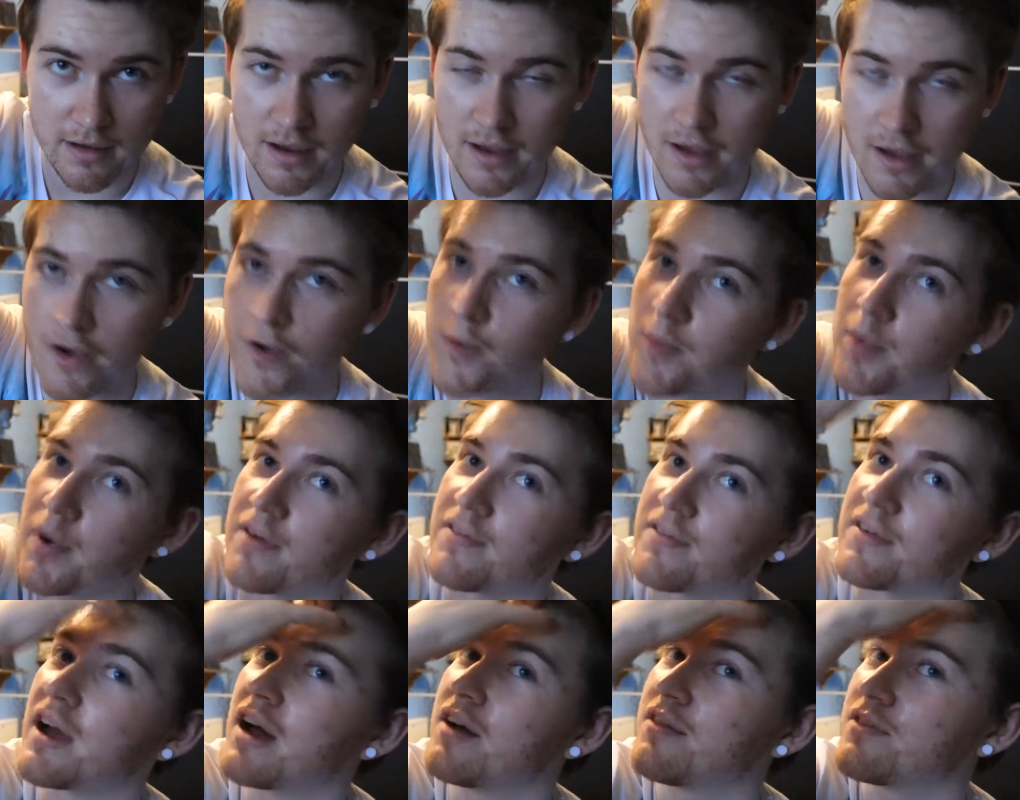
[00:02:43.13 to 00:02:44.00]
I hope
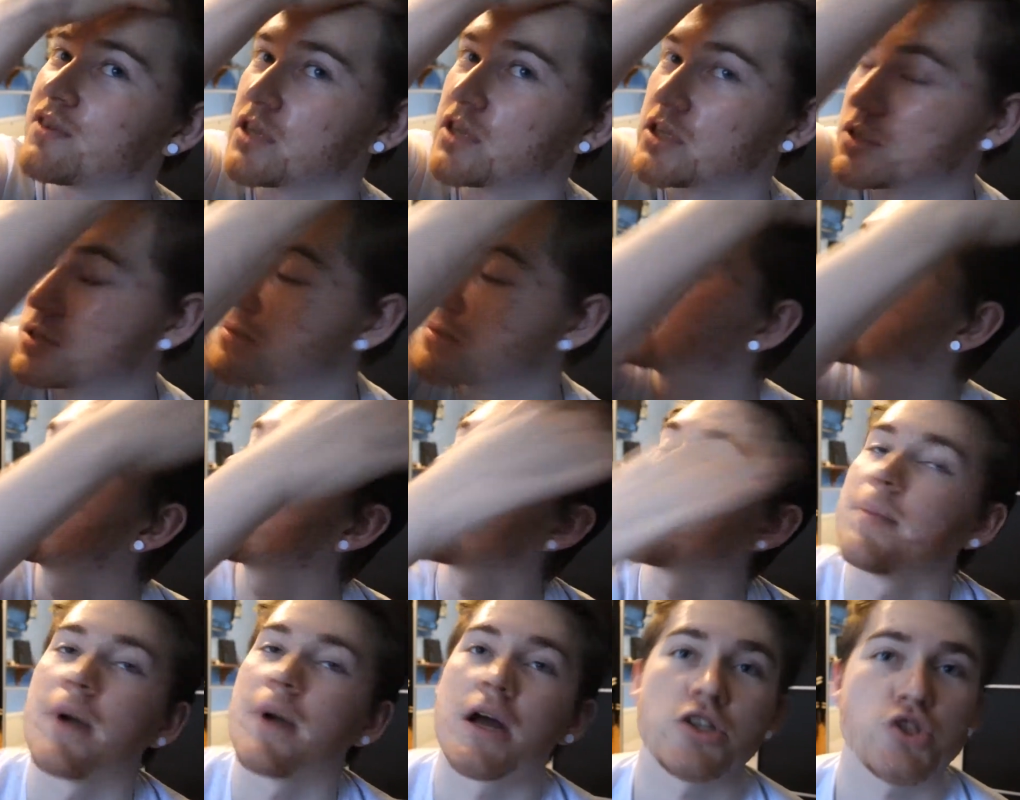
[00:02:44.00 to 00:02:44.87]
I've covered
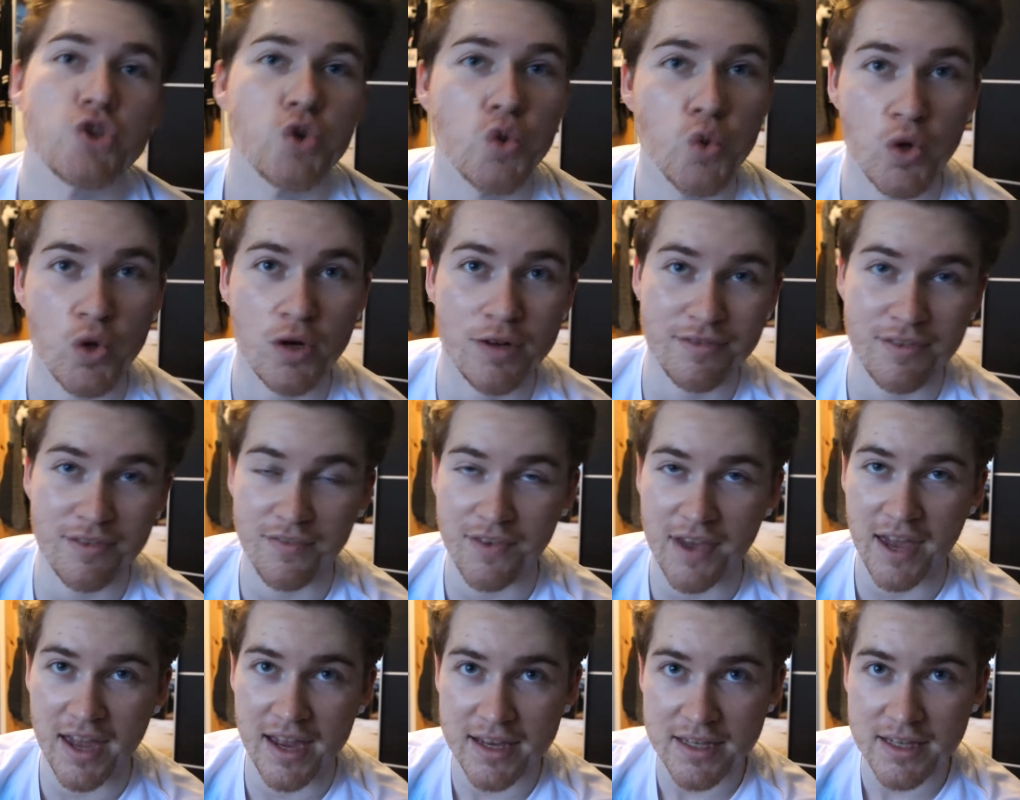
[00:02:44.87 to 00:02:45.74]
pretty much all of the
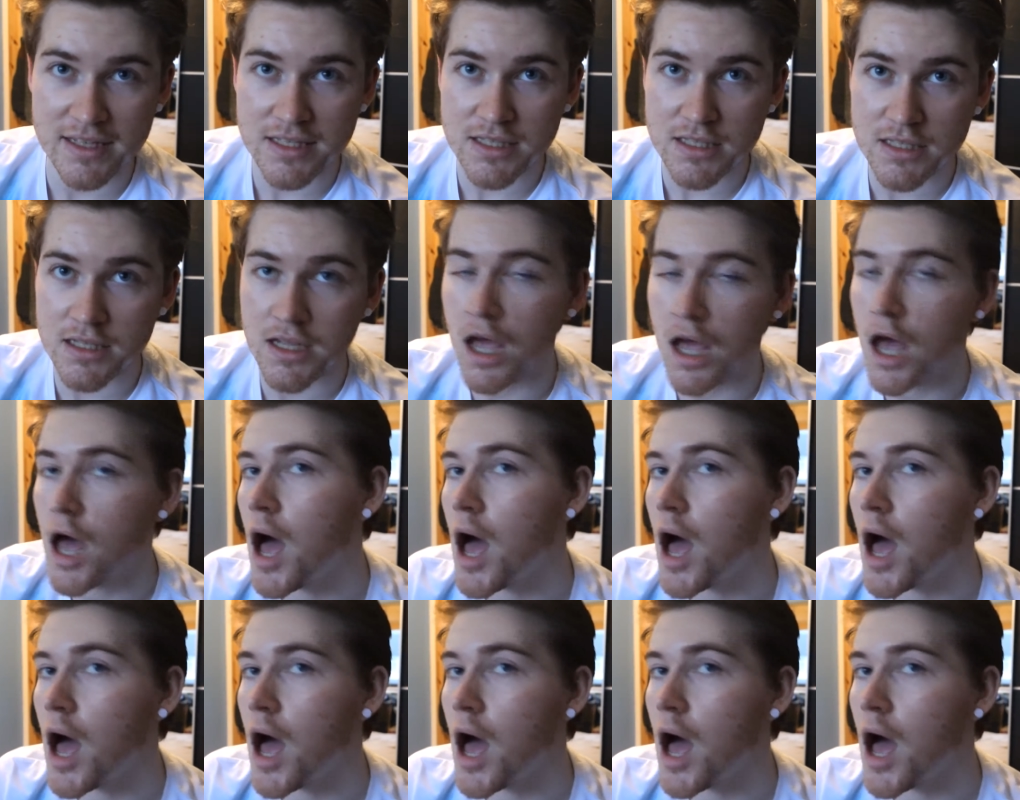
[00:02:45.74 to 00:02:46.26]
face.